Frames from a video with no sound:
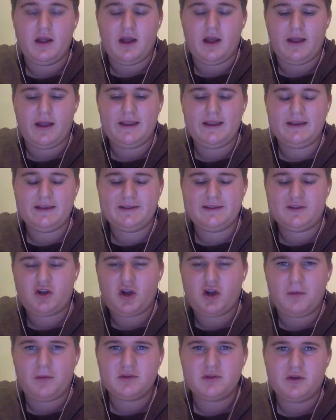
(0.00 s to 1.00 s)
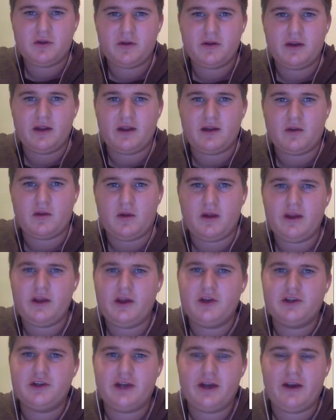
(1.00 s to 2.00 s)
easy to comment on, and quite
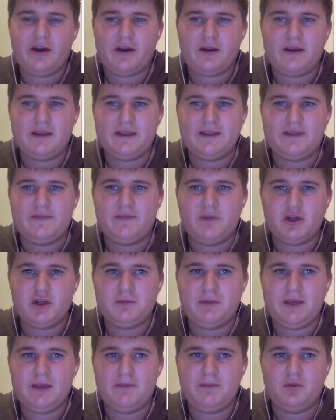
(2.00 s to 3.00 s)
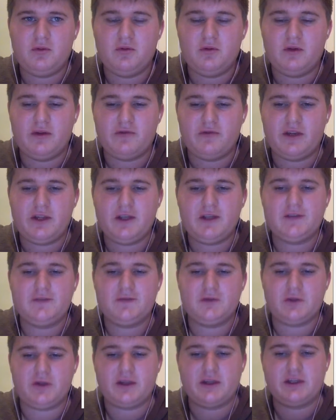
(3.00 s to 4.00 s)
generic, easy for most people, and really
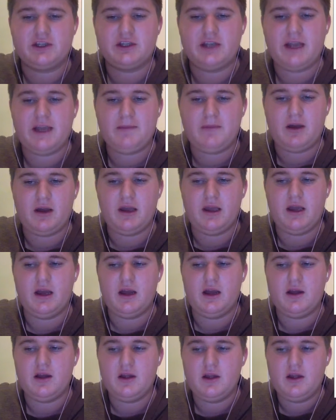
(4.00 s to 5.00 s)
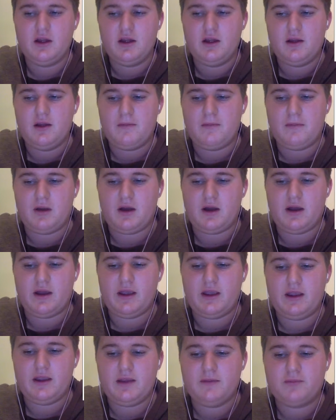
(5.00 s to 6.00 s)
useful, so I could share
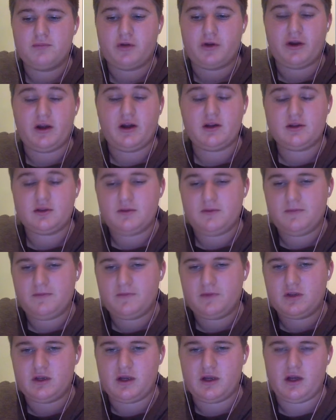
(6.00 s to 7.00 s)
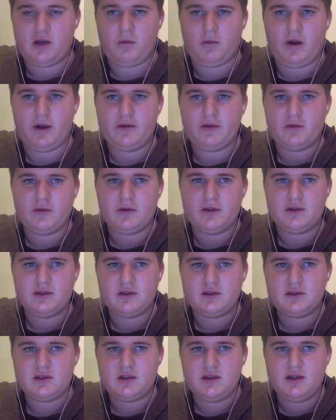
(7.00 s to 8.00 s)
my product to a wide
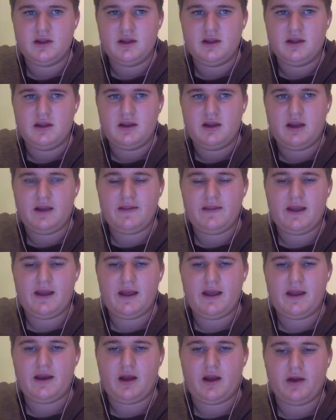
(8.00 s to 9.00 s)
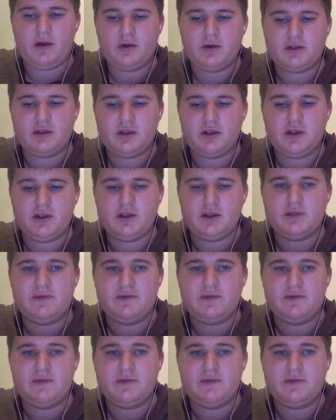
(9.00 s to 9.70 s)
audience. And then I also used